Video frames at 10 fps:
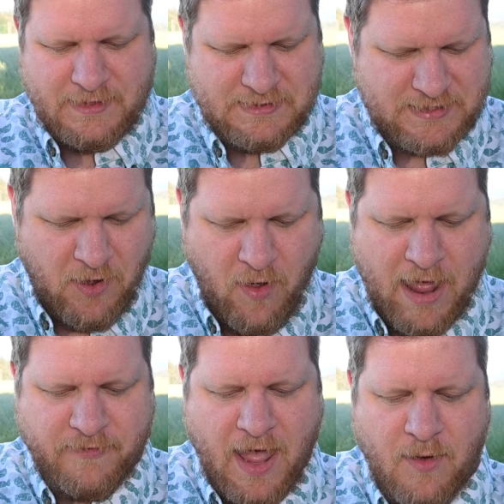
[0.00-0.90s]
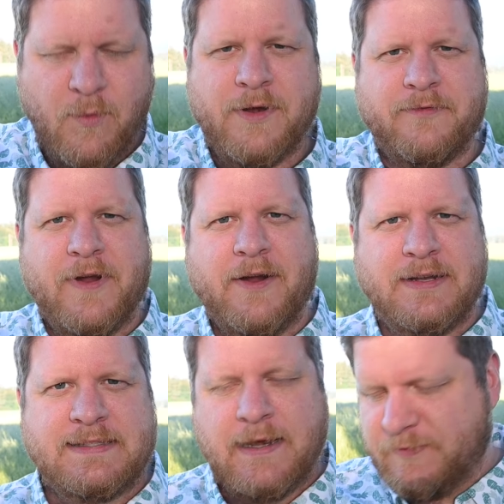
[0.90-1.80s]
So I've got one
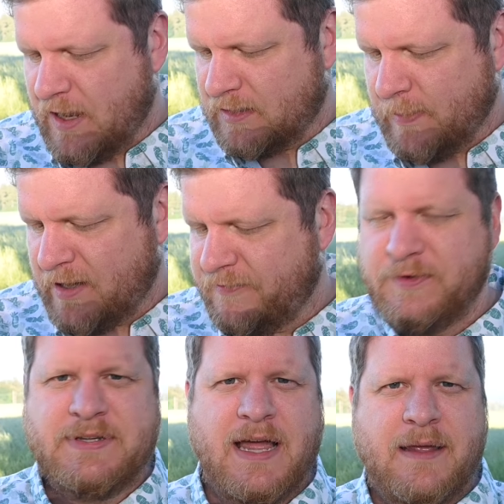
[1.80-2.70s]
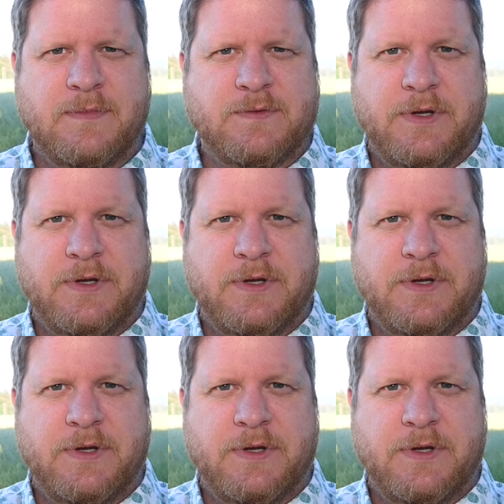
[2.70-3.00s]
fragrance that I've talked about a few times,